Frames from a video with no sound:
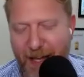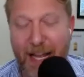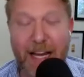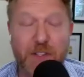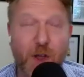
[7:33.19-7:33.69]
and
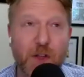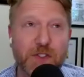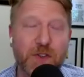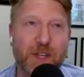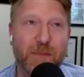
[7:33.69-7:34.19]
and it's
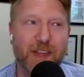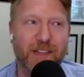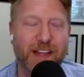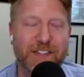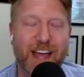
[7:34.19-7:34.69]
also something
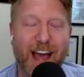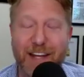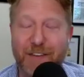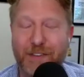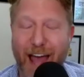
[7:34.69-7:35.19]
that's
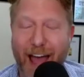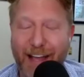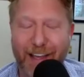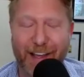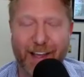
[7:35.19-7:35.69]
kind of
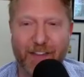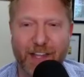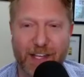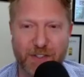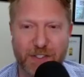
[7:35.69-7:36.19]
lacking in
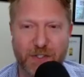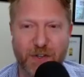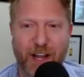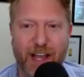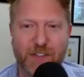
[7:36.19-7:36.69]
the
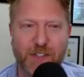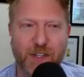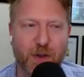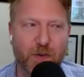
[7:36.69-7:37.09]
industry, and so mm-hmm.